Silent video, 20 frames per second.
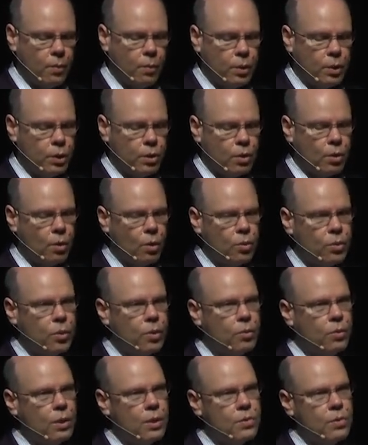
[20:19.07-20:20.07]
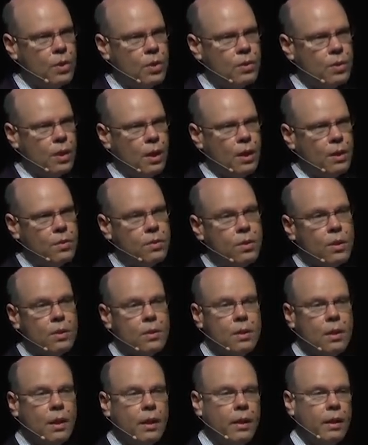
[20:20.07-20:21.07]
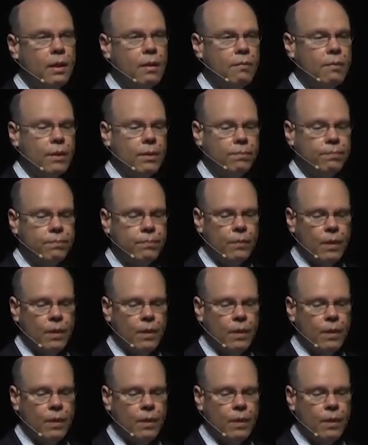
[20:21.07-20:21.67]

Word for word: which is closer to the 6869 level.